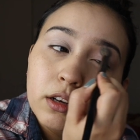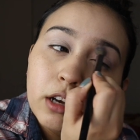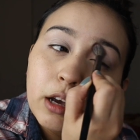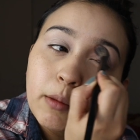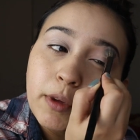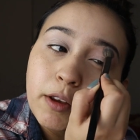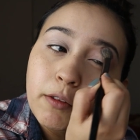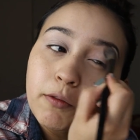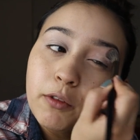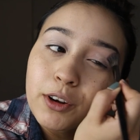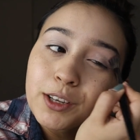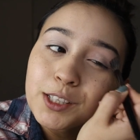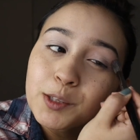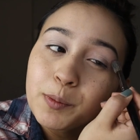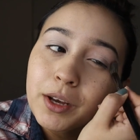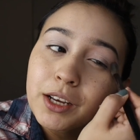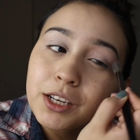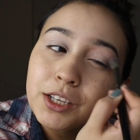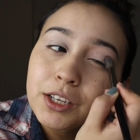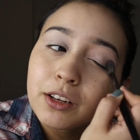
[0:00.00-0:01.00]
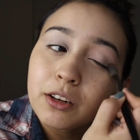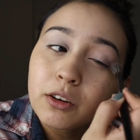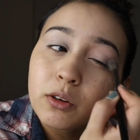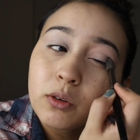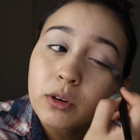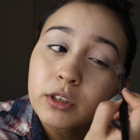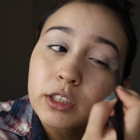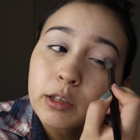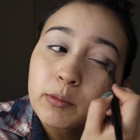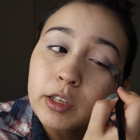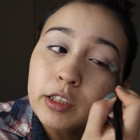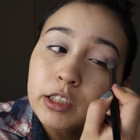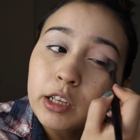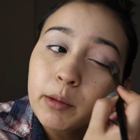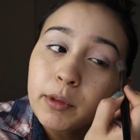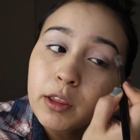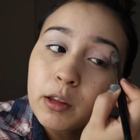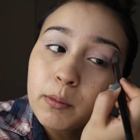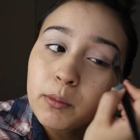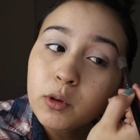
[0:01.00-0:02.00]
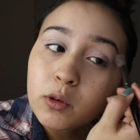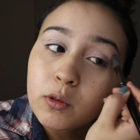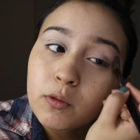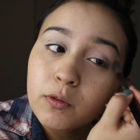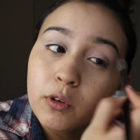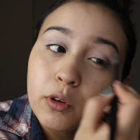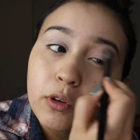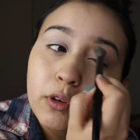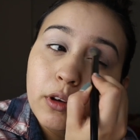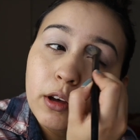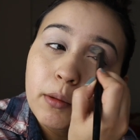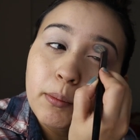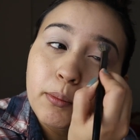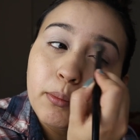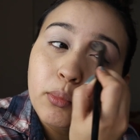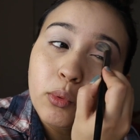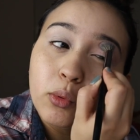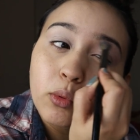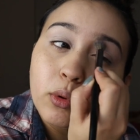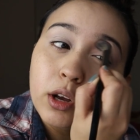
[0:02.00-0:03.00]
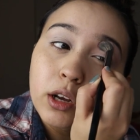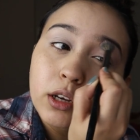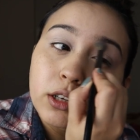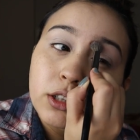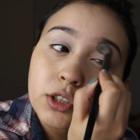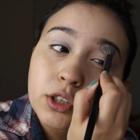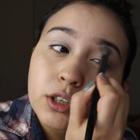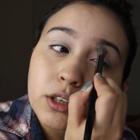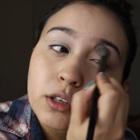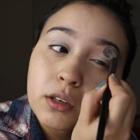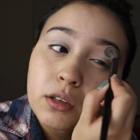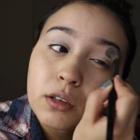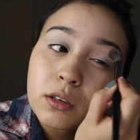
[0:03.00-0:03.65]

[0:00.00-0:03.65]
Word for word: I mean for a sponge, or sometimes I'm in the mood for a brush.